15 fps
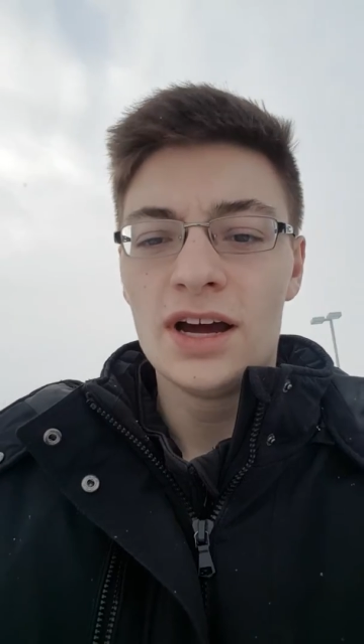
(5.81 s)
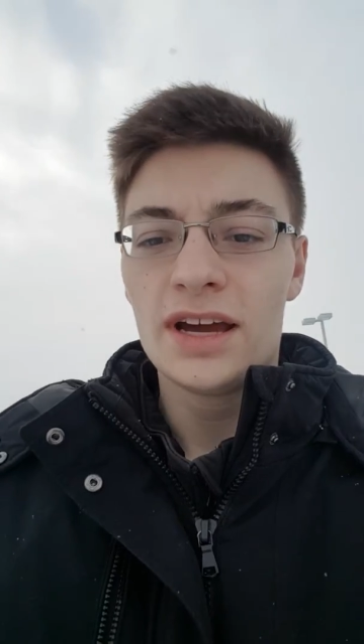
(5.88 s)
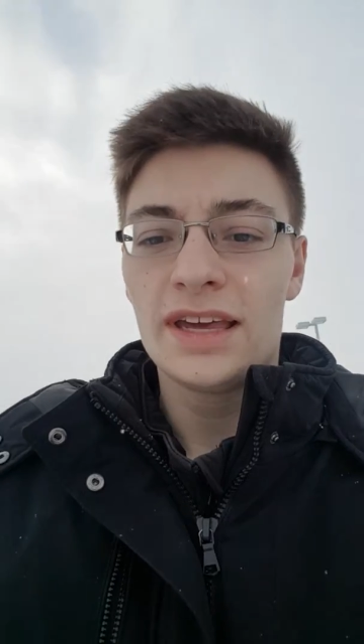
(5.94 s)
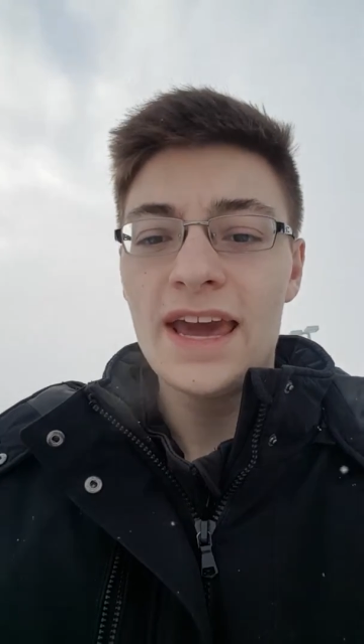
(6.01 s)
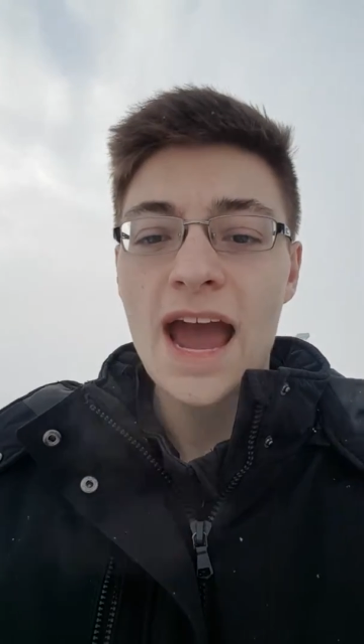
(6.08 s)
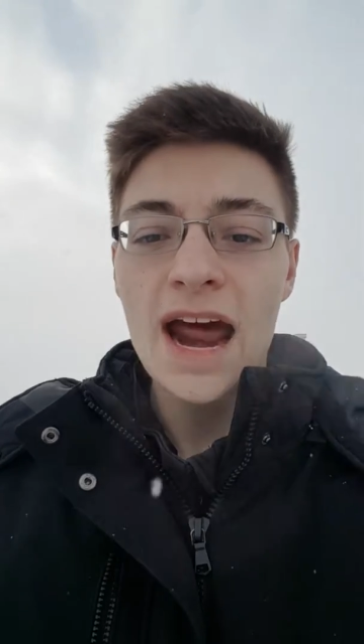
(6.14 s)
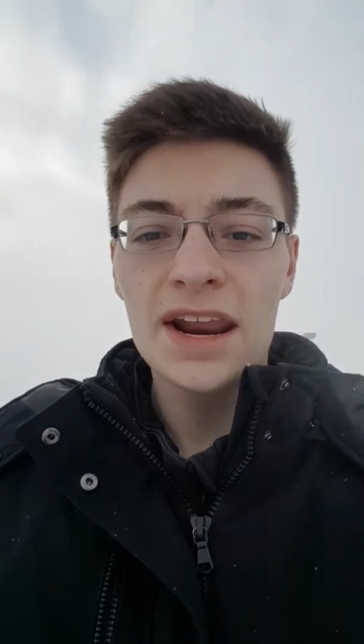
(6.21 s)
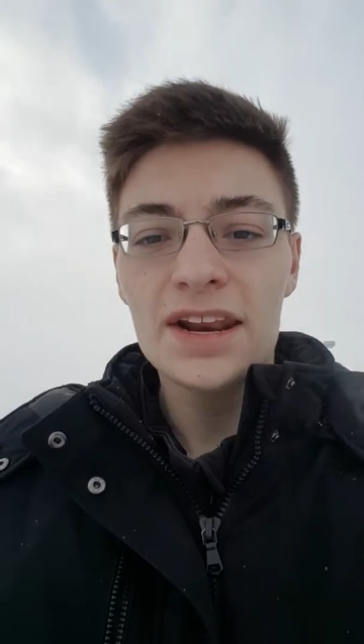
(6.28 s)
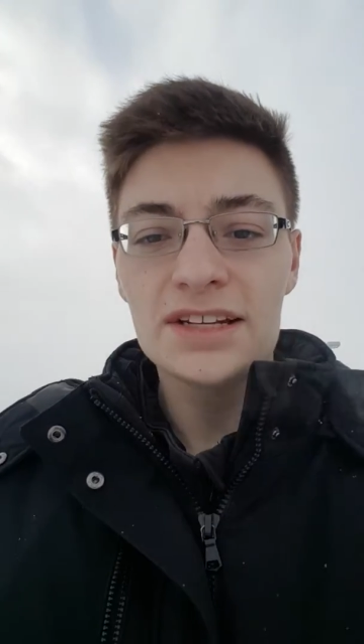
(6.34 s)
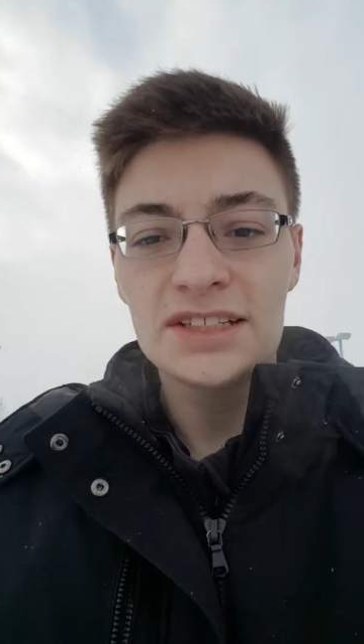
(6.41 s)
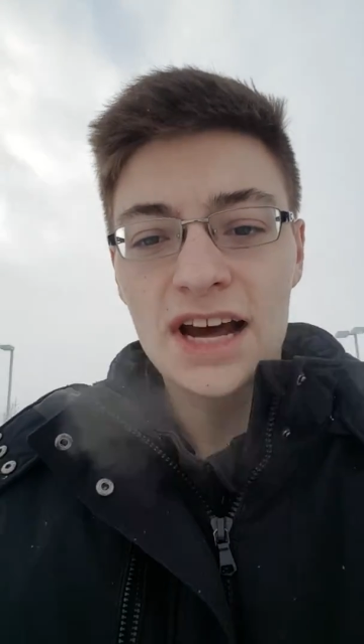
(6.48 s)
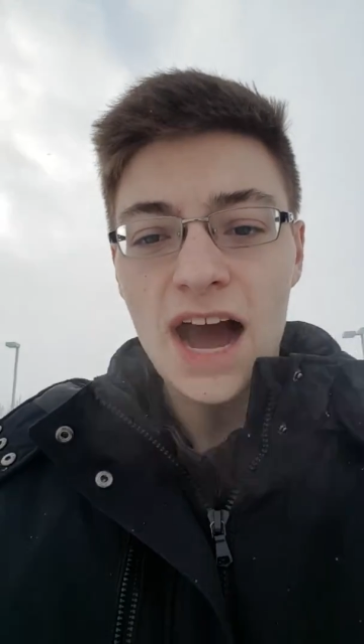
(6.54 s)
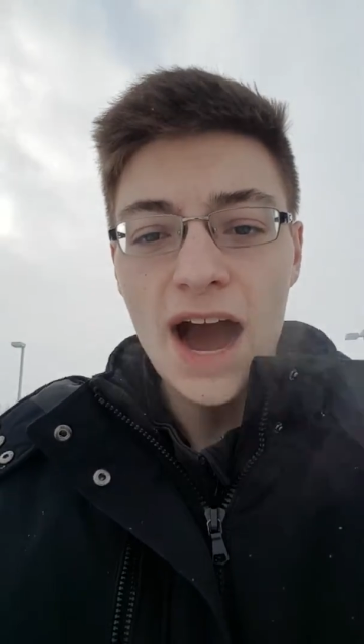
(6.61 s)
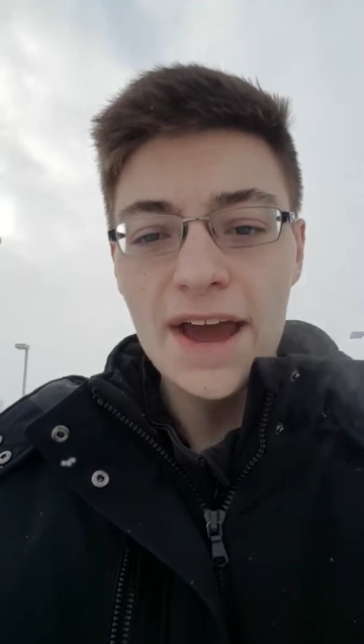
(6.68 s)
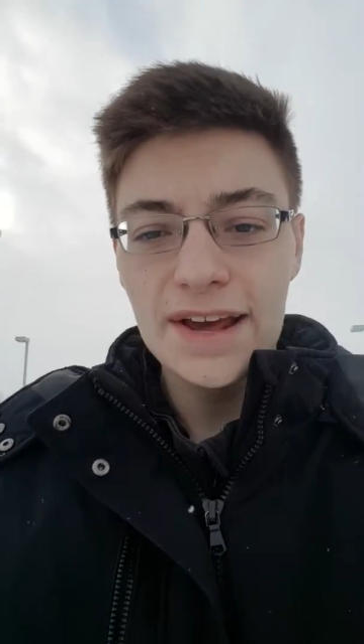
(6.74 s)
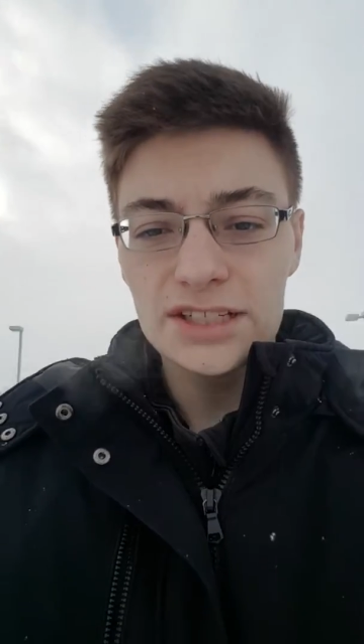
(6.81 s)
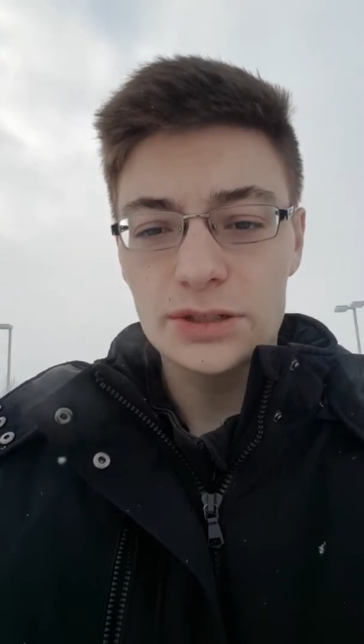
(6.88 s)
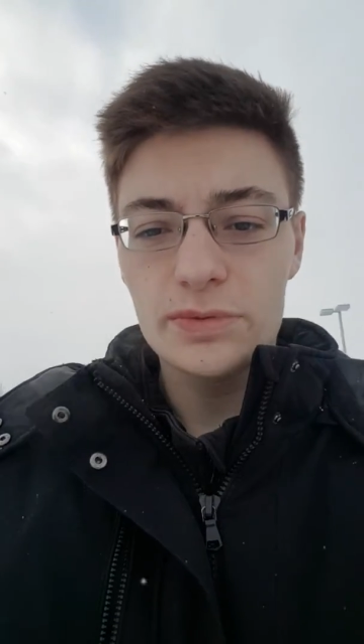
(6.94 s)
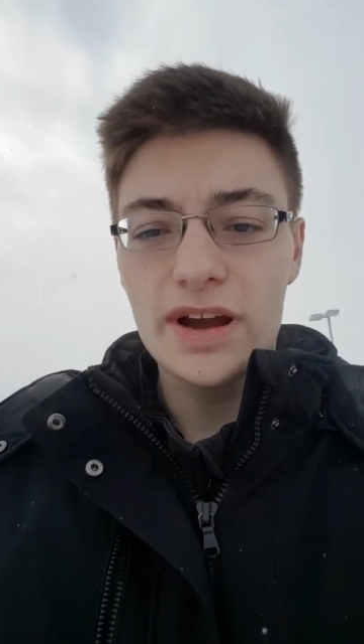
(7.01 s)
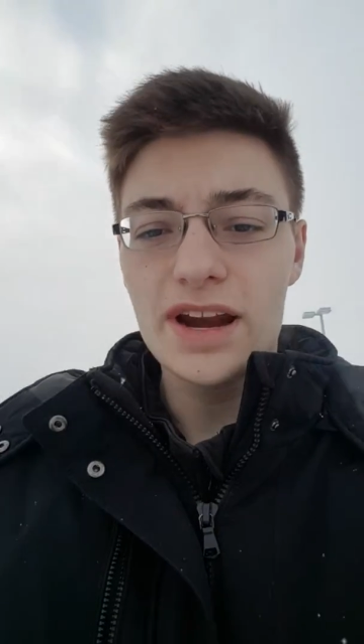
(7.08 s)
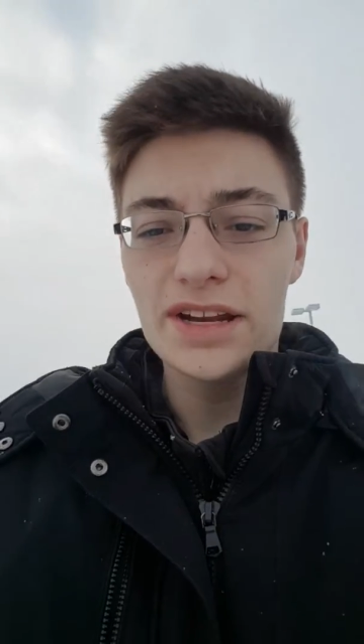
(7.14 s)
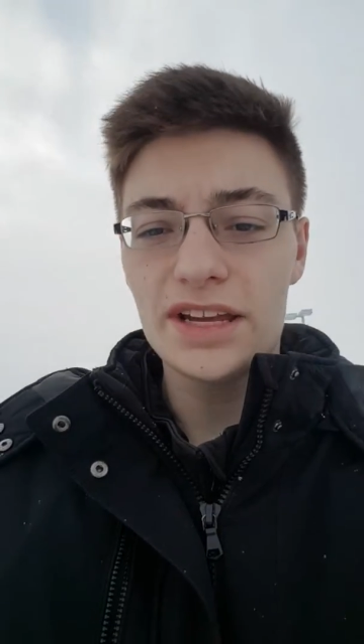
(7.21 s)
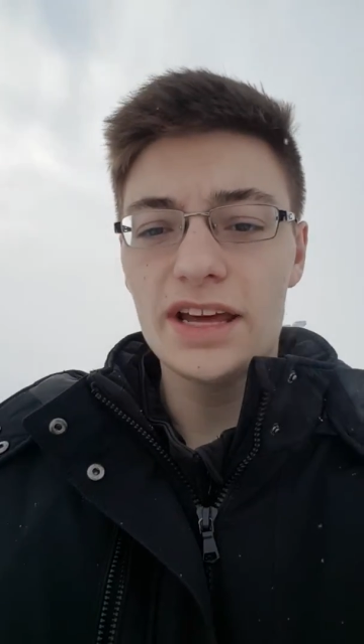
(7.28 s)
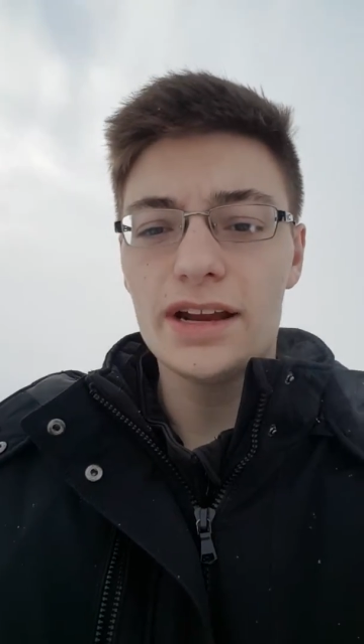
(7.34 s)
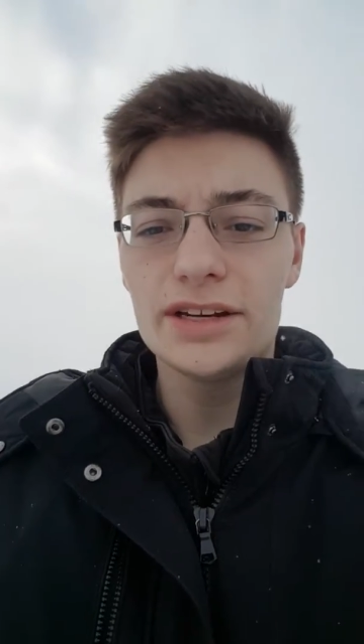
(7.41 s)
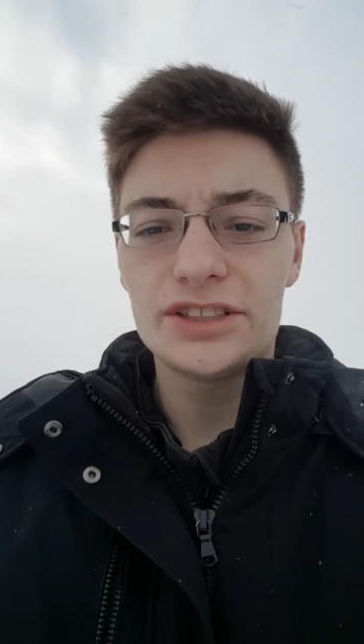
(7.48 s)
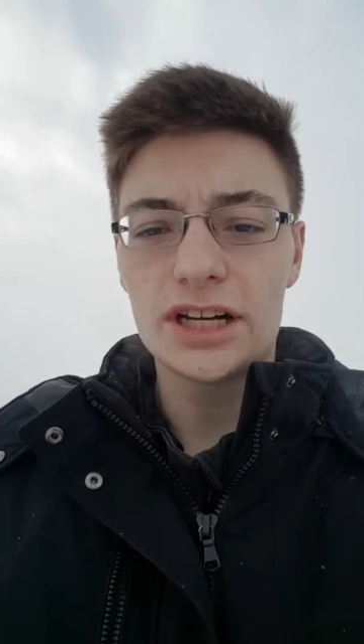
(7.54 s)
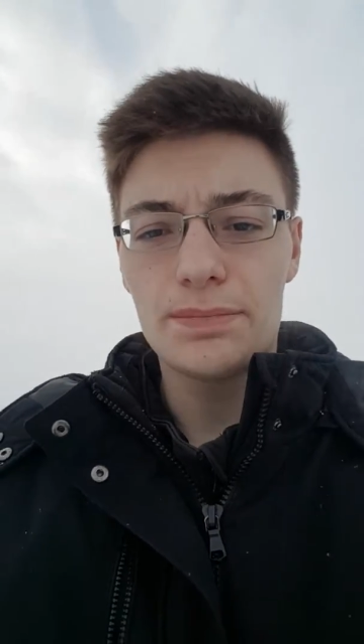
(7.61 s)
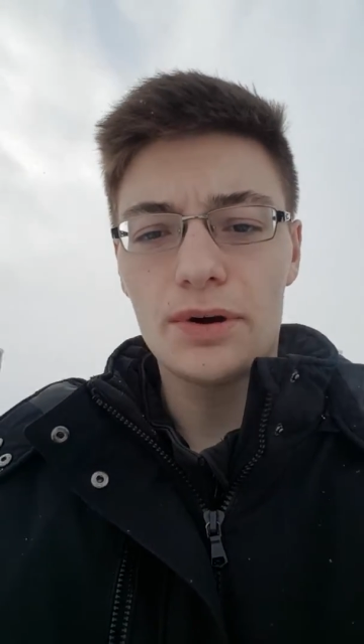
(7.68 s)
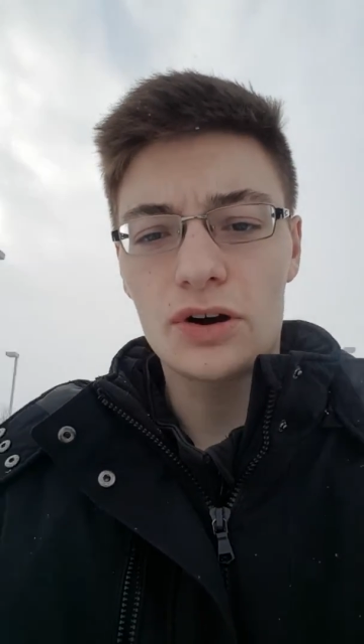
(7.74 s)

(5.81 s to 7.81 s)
Canada's highest rated dealership,